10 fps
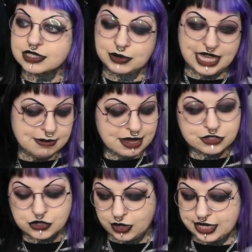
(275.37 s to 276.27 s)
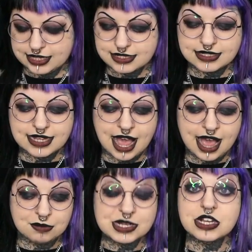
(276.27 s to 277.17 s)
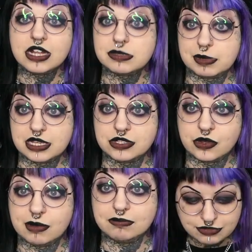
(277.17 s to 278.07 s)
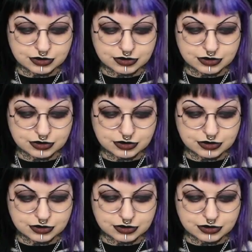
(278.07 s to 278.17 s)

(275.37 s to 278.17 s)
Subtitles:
We came out the toilets and we started speaking to him.